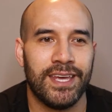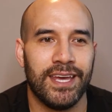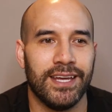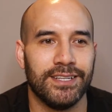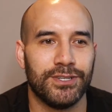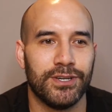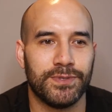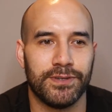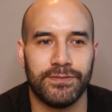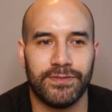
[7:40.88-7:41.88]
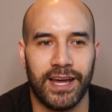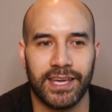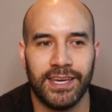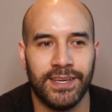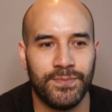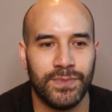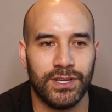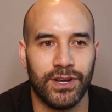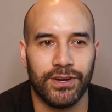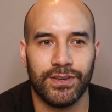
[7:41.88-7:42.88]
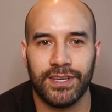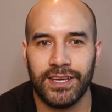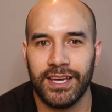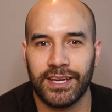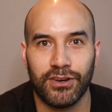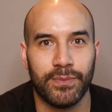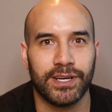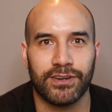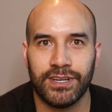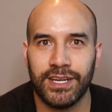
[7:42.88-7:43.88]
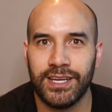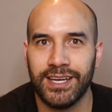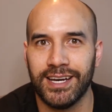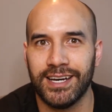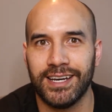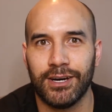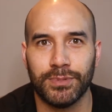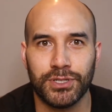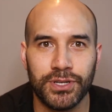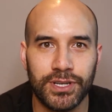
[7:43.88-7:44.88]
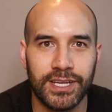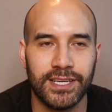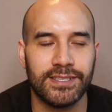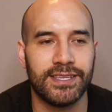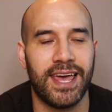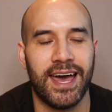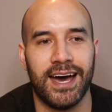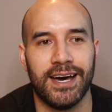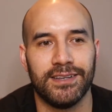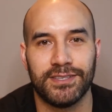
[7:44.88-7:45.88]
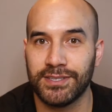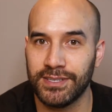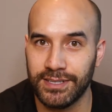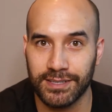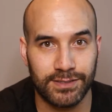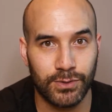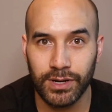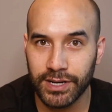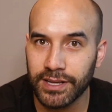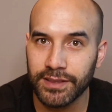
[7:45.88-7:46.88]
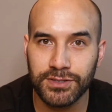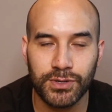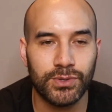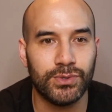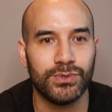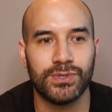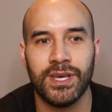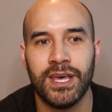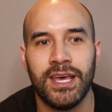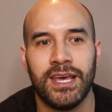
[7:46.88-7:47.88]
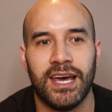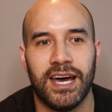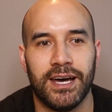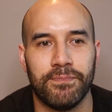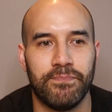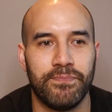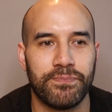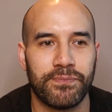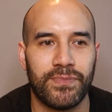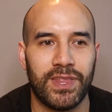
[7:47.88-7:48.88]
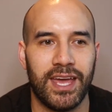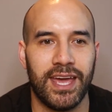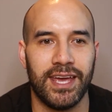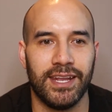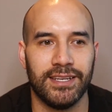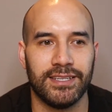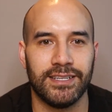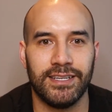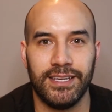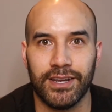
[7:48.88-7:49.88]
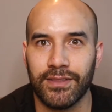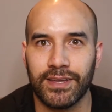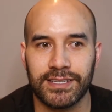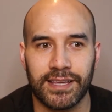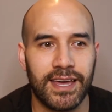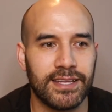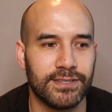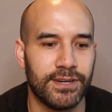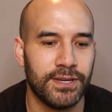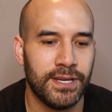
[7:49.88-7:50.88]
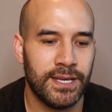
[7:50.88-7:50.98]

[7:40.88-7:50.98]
in terms of economic opportunities, the quality of the schools, and things like that. So